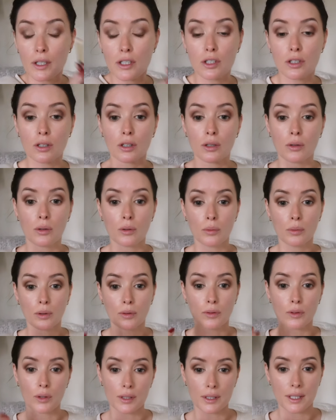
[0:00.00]
want to go more
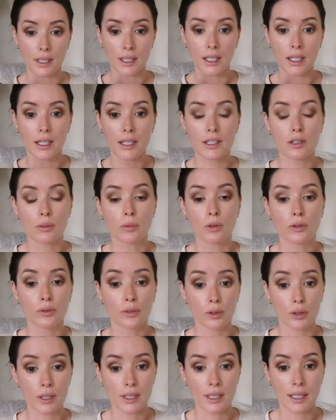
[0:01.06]
focus on the eyes or more
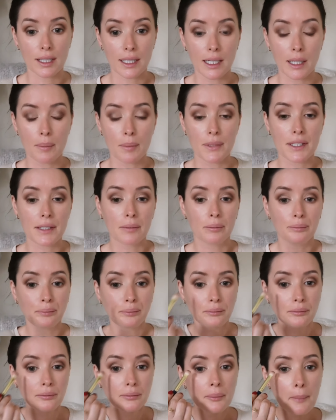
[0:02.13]
focus on the lips.
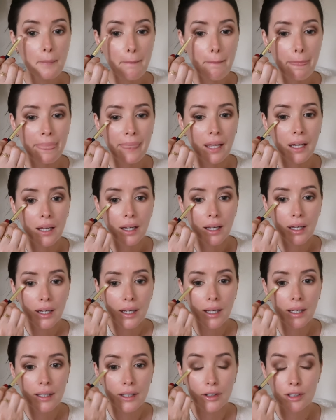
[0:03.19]

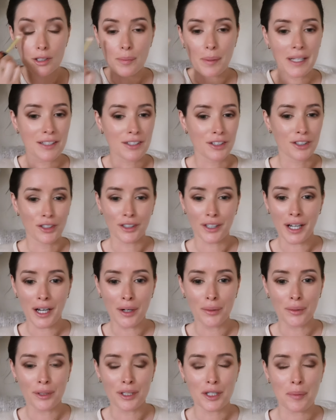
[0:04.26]
It all depends on your
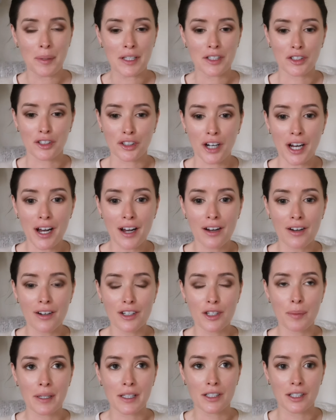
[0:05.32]
gown, it depends on your hair, it
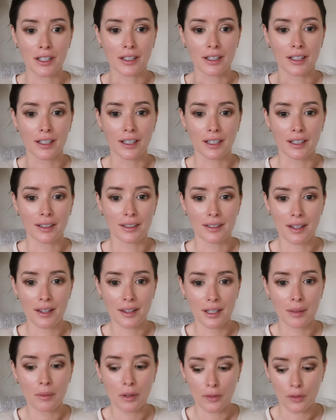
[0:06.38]
depends on the
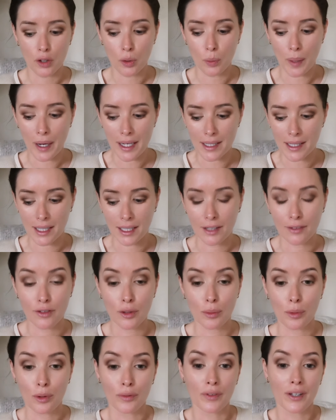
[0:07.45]
theme of your wedding. If
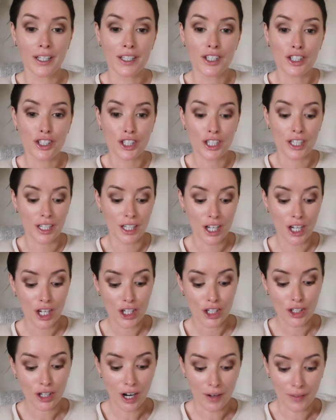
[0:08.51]
you're more vintagey,
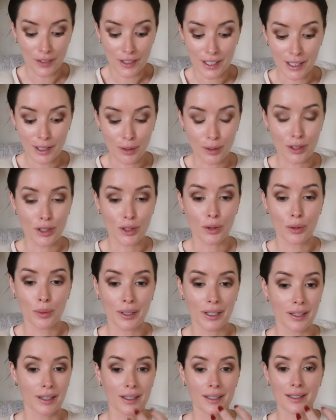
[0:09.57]
you're obviously going to go with
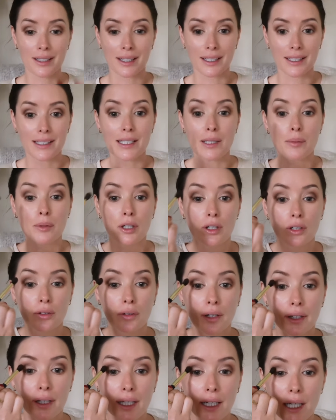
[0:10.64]
a nice like deep
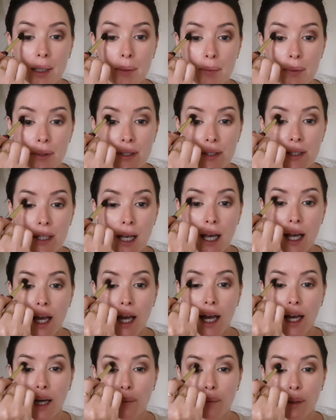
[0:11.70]
colour on the lips
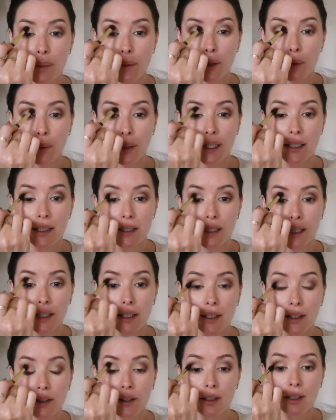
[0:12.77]
and maybe a winged
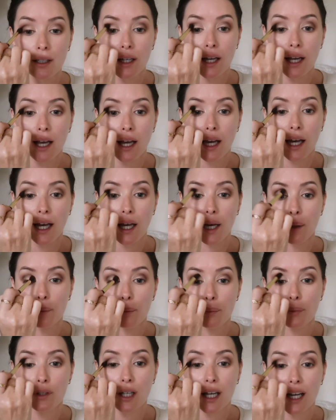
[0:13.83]
liner.
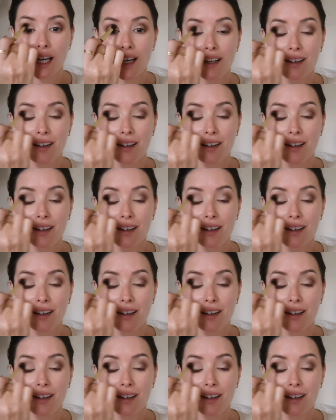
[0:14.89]
But